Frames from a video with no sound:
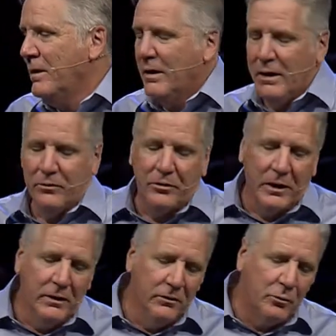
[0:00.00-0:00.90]
I was
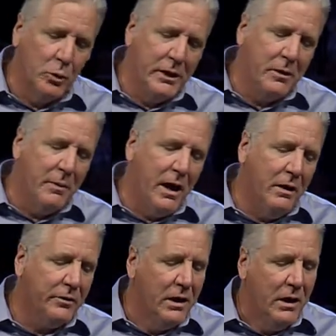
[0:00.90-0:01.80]
thinking this week
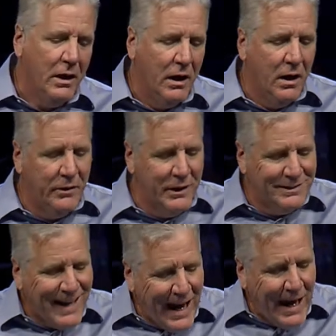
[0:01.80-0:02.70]
about the
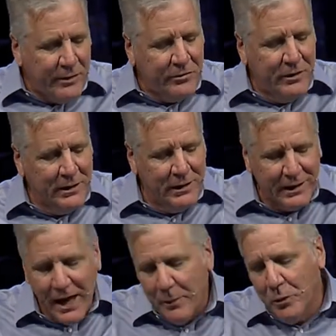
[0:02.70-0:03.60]
attacks that
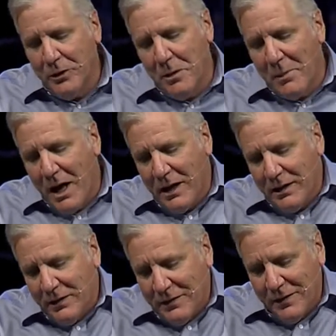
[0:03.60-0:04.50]
came on
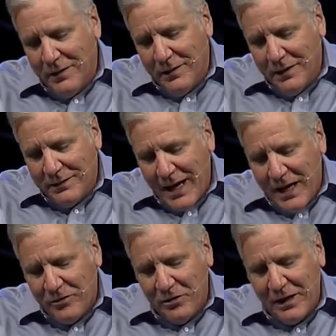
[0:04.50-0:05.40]
Nehemiah and the
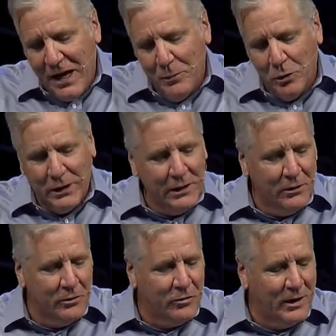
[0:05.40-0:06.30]
attacks that came on
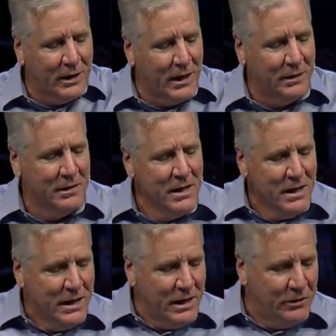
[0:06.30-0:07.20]
leaders, and I got an
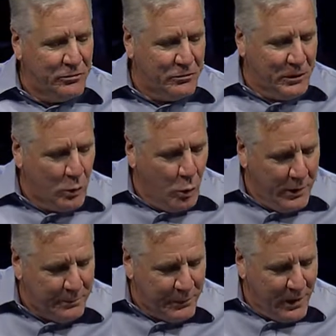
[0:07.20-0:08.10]
interesting
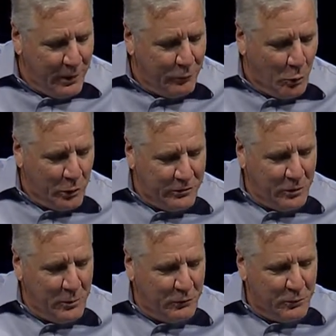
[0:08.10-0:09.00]
quip forwarded to
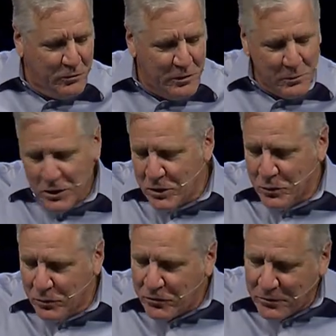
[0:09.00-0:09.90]
me from Jim
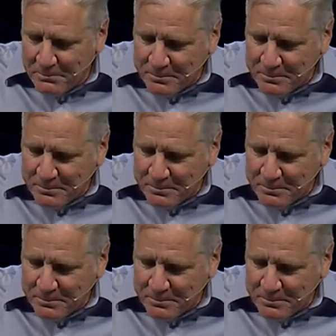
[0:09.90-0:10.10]
Hughes